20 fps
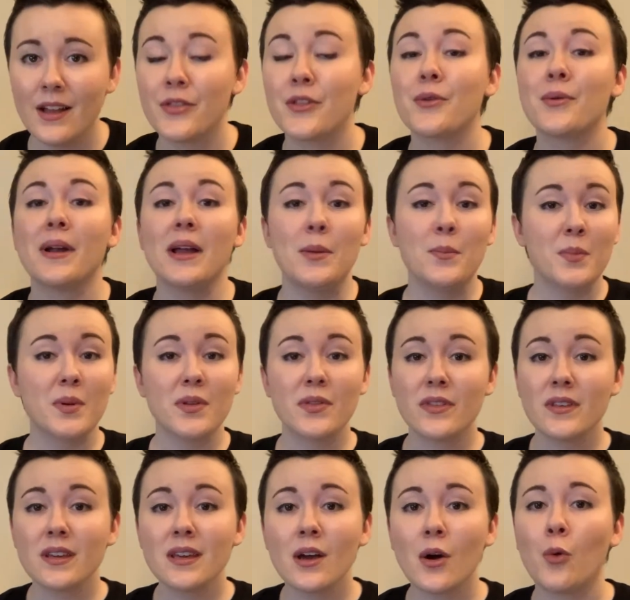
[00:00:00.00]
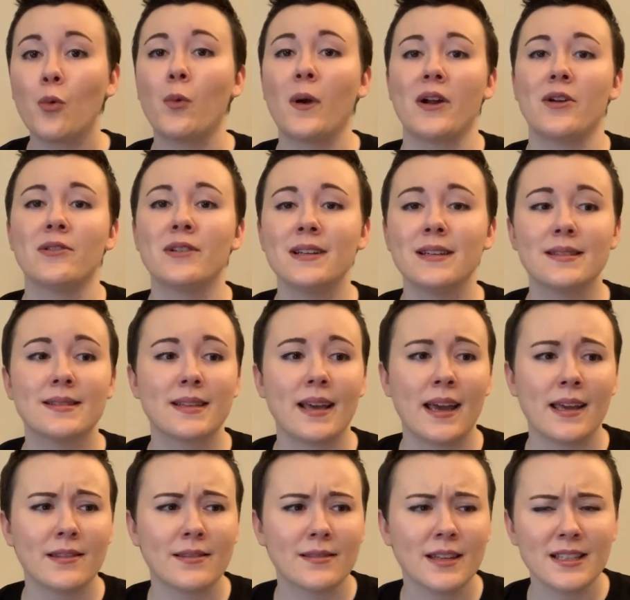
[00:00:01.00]
Their empathy, awareness,
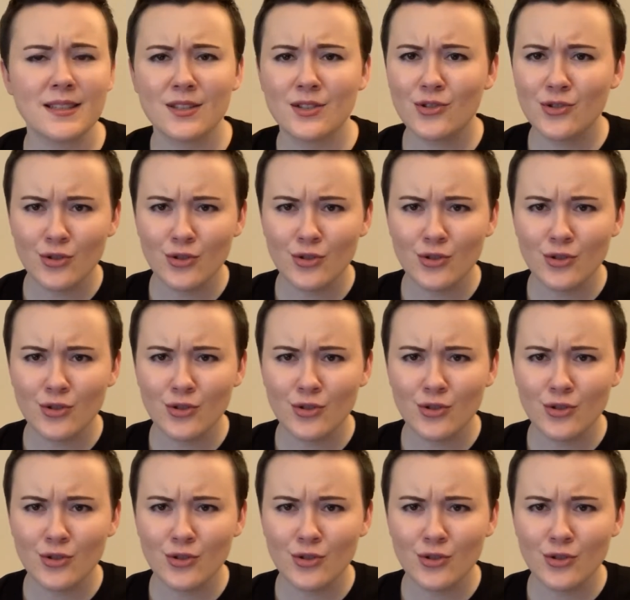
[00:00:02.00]
and let's